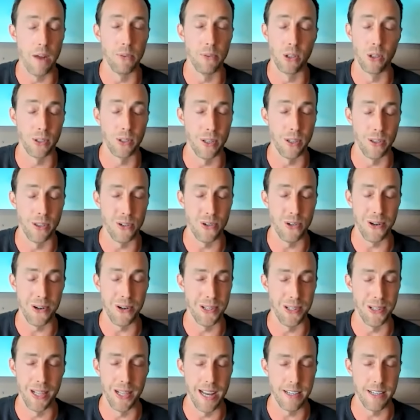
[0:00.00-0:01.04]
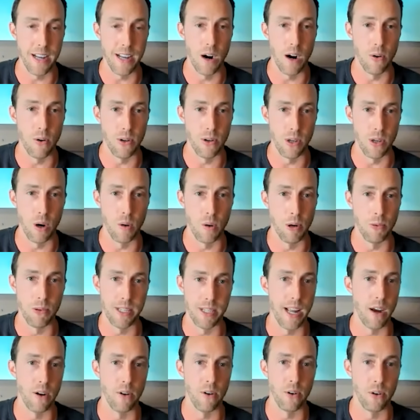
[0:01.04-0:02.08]
I haven't looked at the charts in the last hour or so, but it
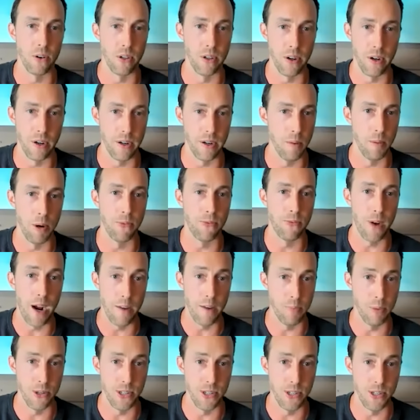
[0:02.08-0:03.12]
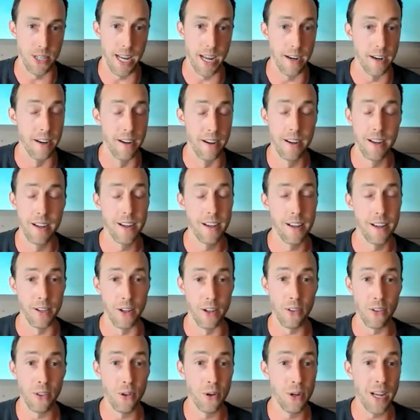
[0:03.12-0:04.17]
was down earlier in about 5%.
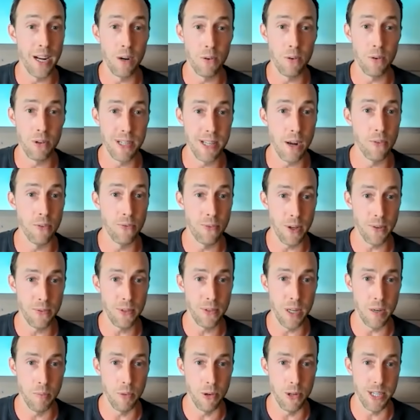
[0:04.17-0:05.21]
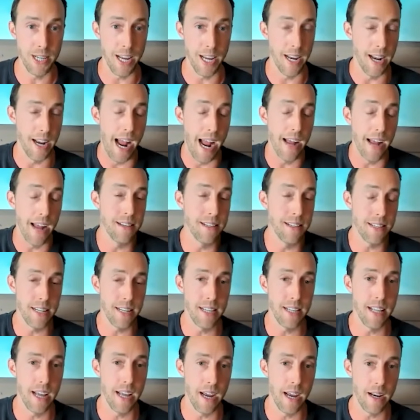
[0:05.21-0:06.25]
The other day, it was down 15%. I hadn't
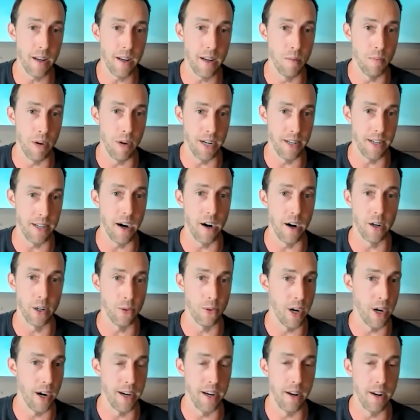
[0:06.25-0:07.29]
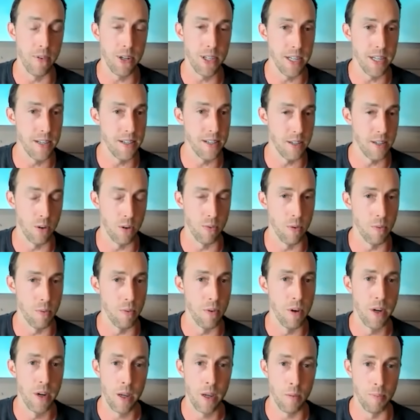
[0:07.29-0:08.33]
seen that in my entire career. I'd never seen silver
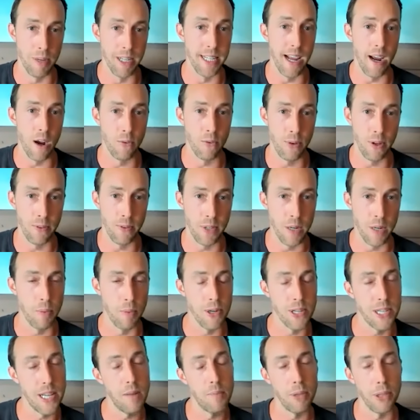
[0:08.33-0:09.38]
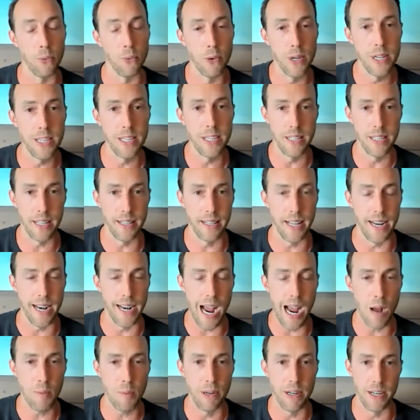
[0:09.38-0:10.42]
be down 15%. But the reason
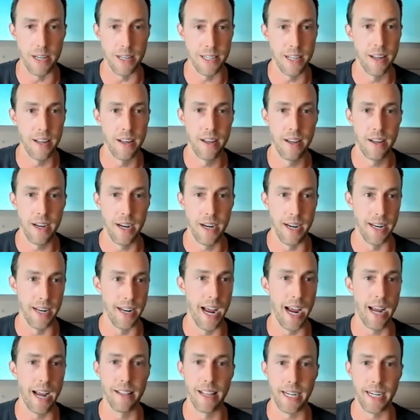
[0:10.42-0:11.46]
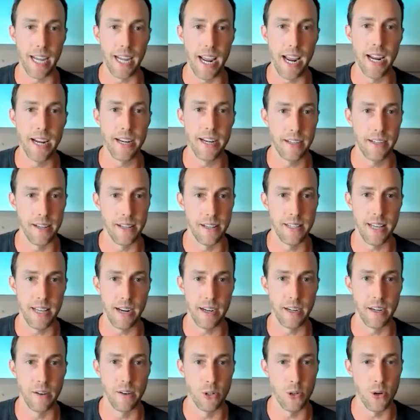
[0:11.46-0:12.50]
that happened is it had like 8
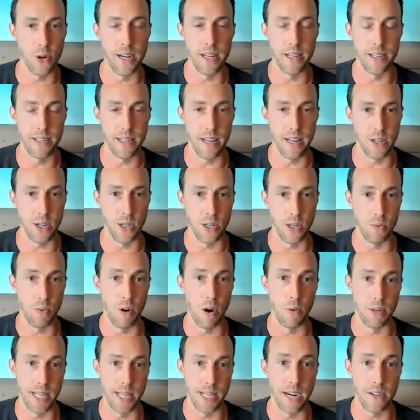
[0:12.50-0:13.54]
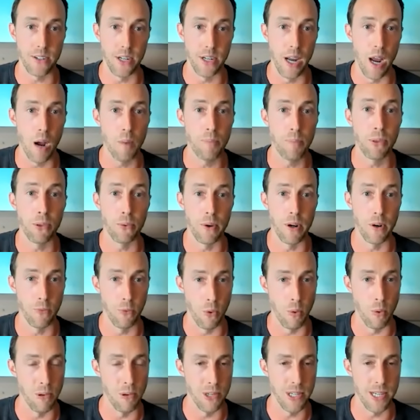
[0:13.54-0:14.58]
consecutive trading sessions where it was actually up 3
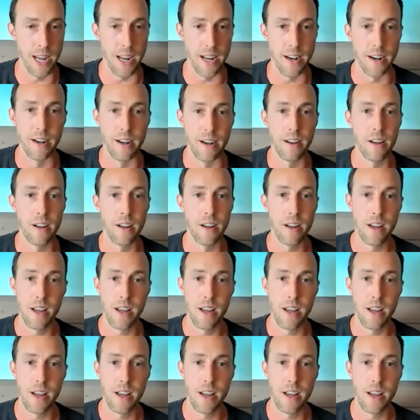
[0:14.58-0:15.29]
or 4%